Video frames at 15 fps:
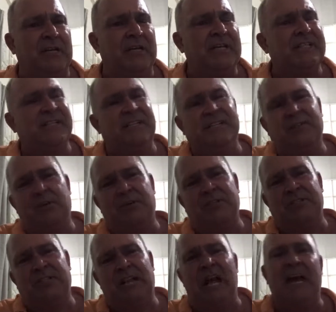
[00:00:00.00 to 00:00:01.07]
is and the
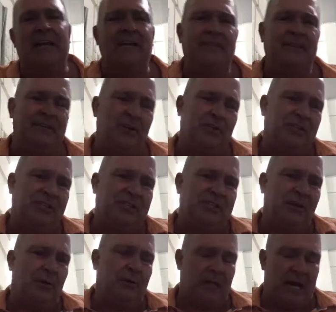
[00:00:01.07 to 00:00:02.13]
tokens you like and the tokens you
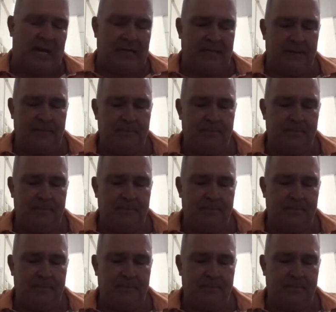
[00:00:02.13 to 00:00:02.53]
don't like,